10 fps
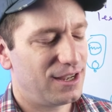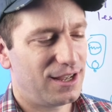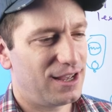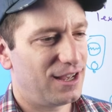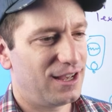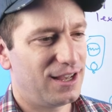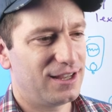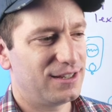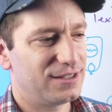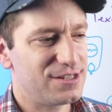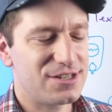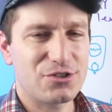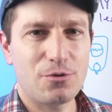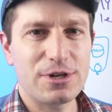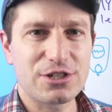There's
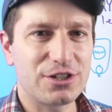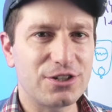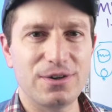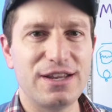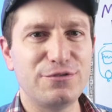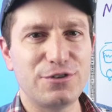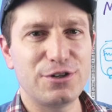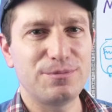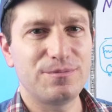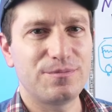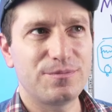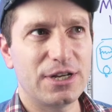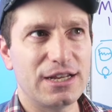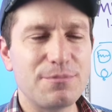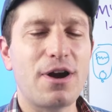so much good Korean food,
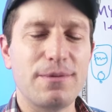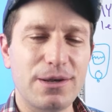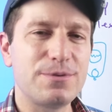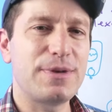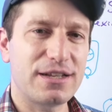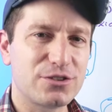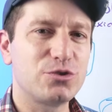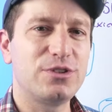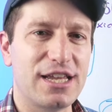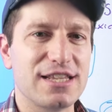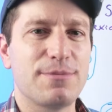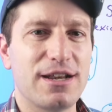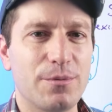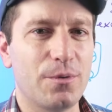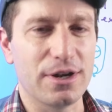but I probably would pick sundae as my
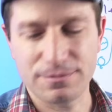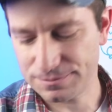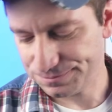number one.